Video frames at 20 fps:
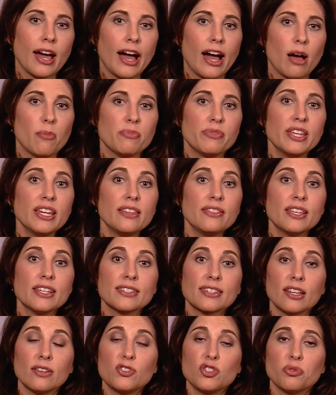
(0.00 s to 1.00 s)
Then
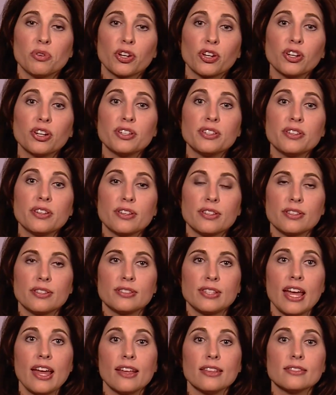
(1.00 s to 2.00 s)
this gives you a good
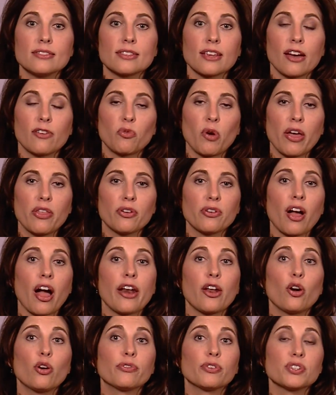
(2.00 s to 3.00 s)
sense of whether or
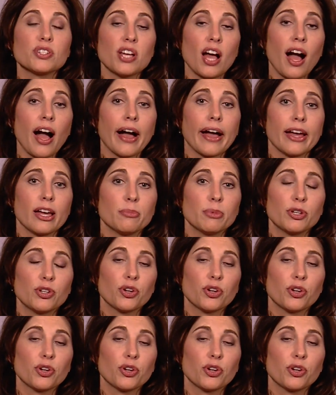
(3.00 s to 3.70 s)
not over time